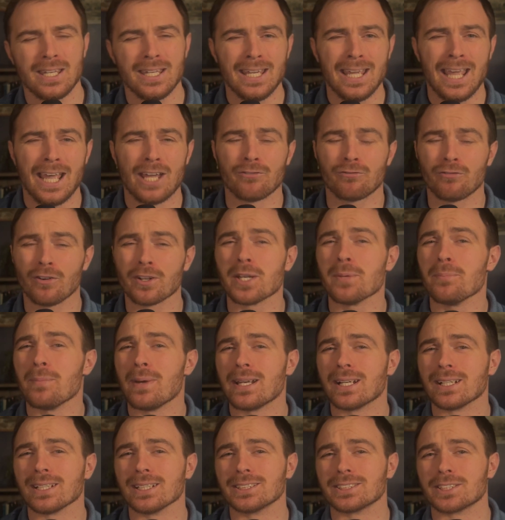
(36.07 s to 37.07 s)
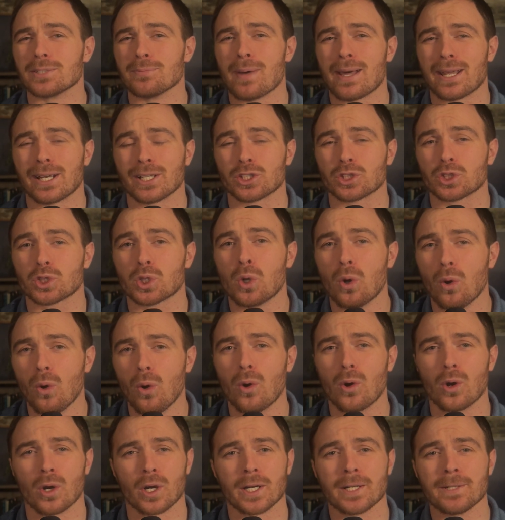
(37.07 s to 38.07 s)
And fundamentalism at its
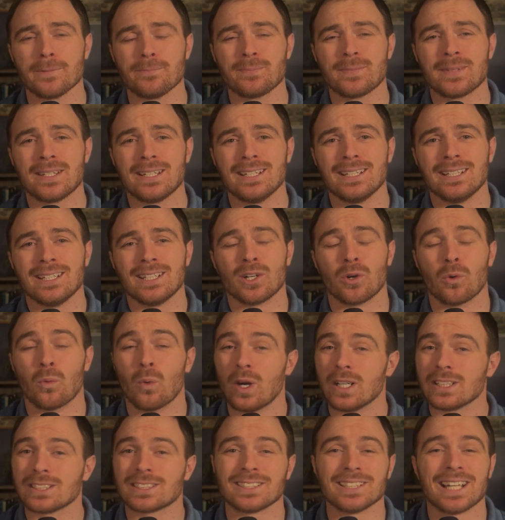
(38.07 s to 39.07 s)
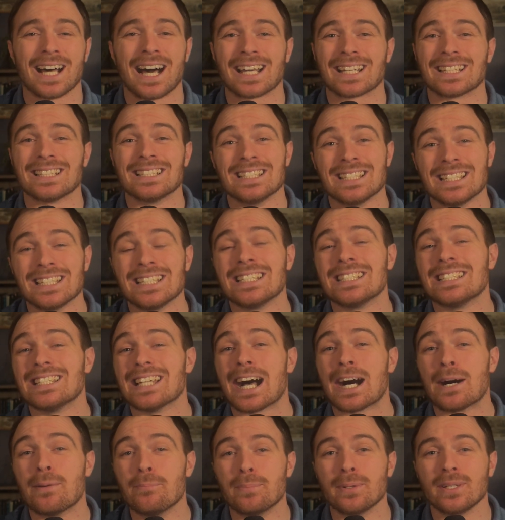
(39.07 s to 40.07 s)
core was not and need
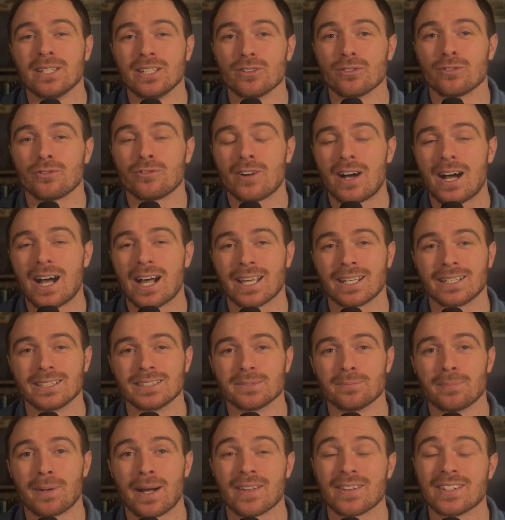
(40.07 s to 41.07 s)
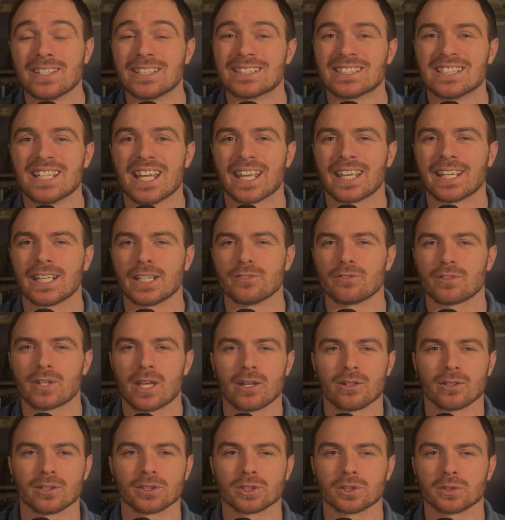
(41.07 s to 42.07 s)
not be defined by these negative
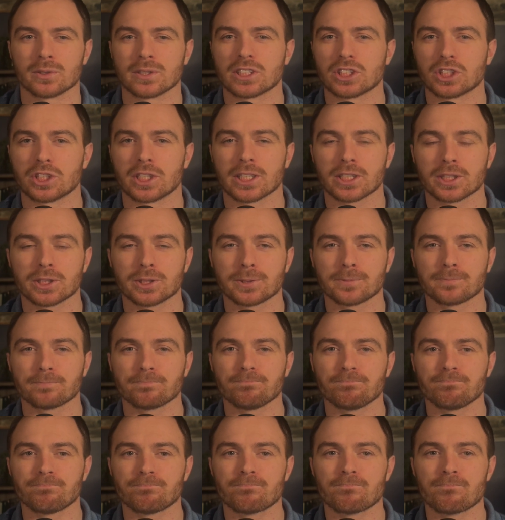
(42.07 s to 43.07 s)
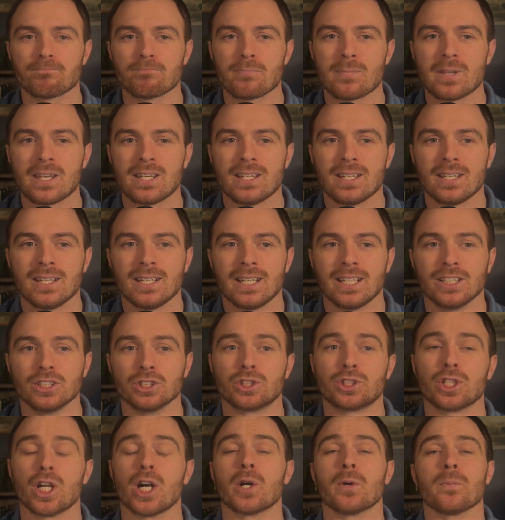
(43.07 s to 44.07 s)
characteristics. And
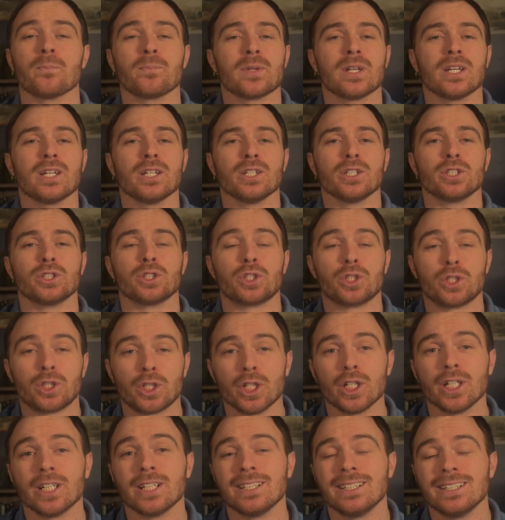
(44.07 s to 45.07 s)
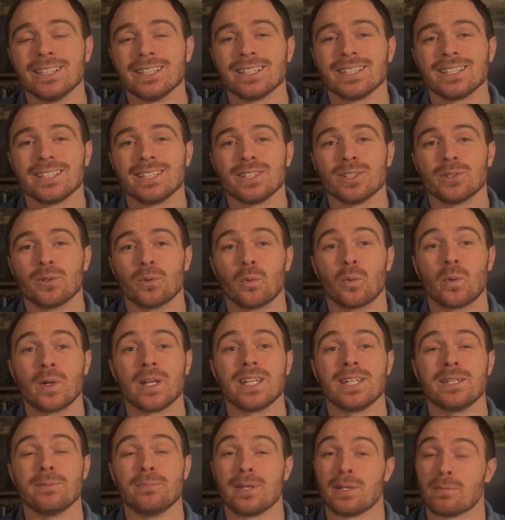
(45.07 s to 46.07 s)
so, should
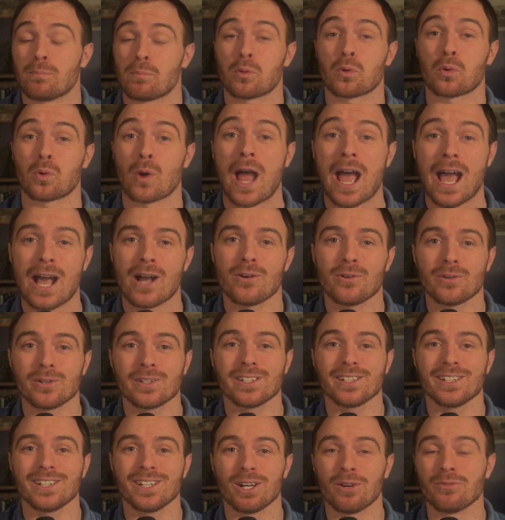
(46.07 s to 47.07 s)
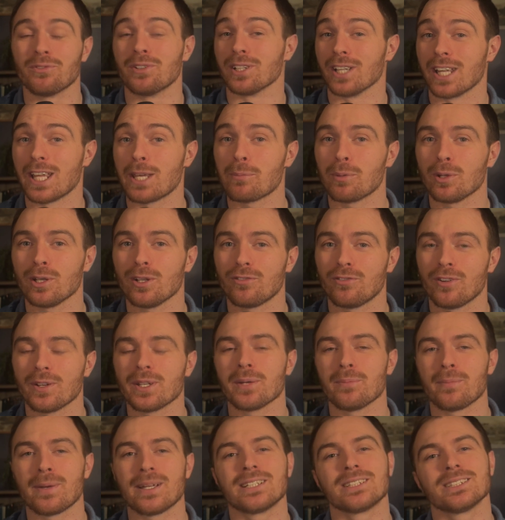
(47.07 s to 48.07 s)
we be proud of the label of
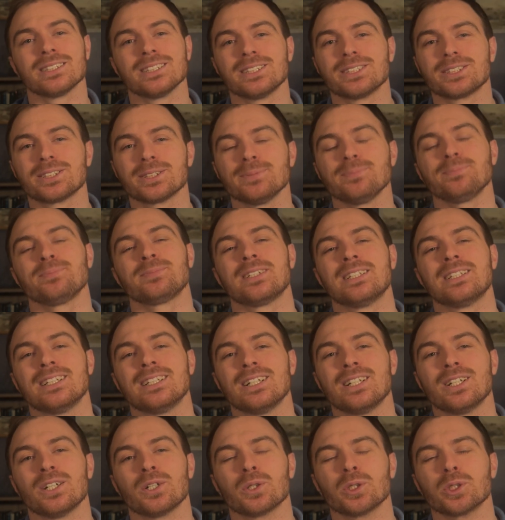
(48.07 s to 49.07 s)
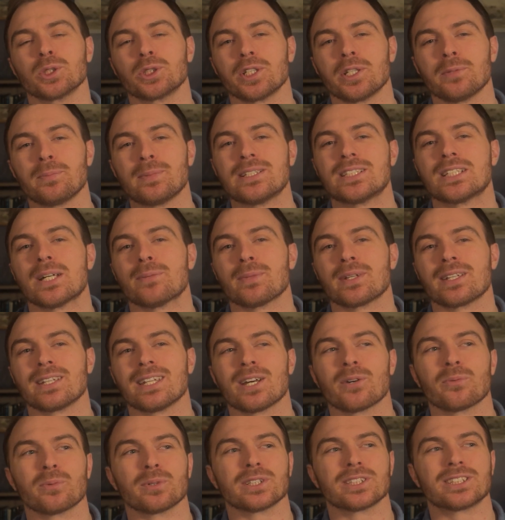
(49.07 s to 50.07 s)
fundamentalism, or should it be something
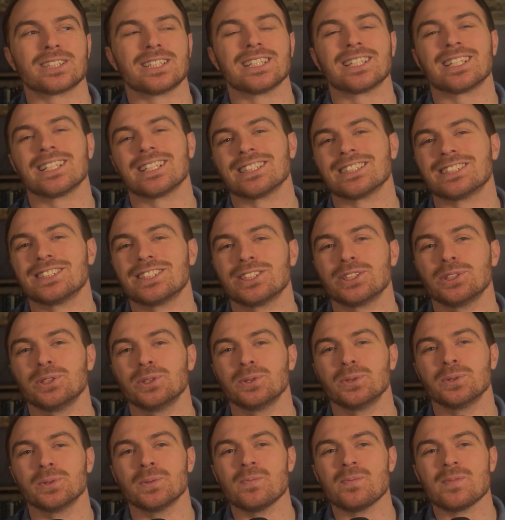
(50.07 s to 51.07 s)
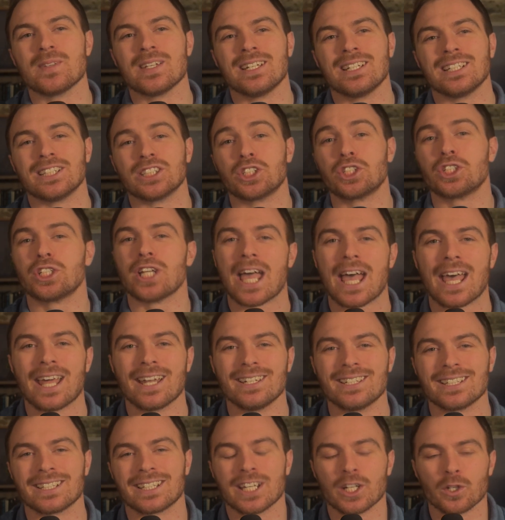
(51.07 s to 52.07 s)
that we're seeking to
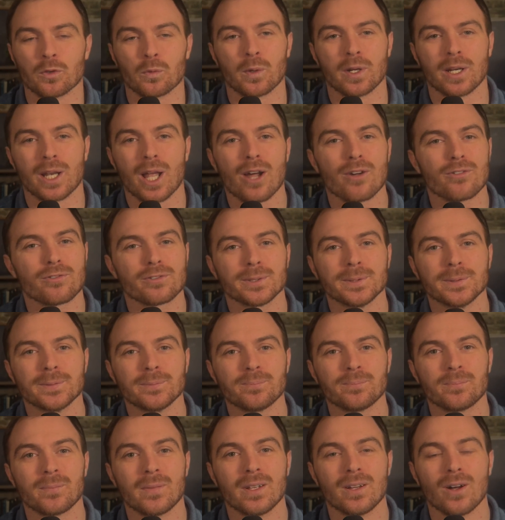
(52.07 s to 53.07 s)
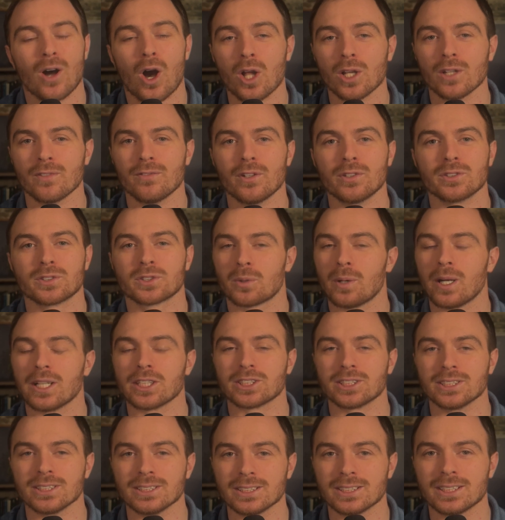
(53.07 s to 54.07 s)
shed, to get rid of? All of those
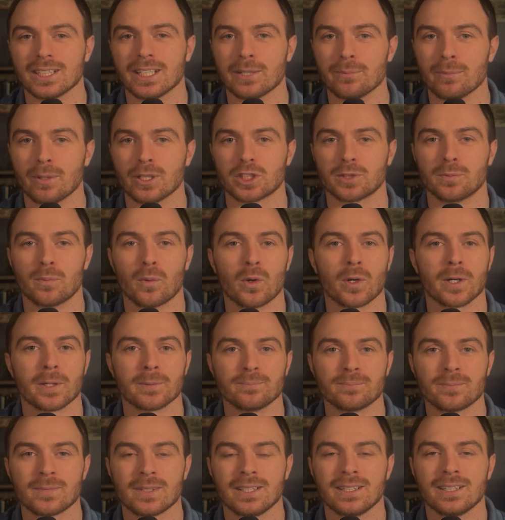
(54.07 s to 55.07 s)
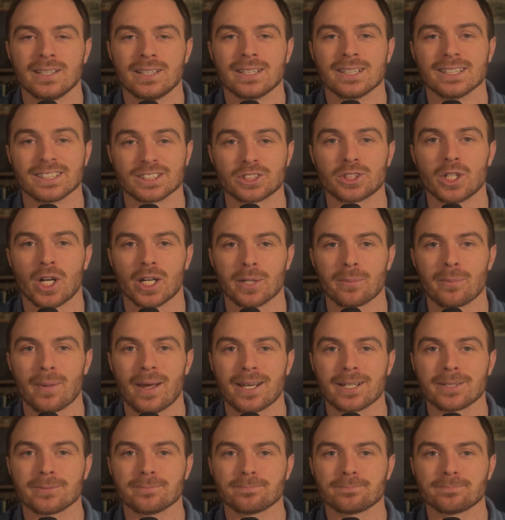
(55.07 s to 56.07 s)
questions and much more. Let's talk about it.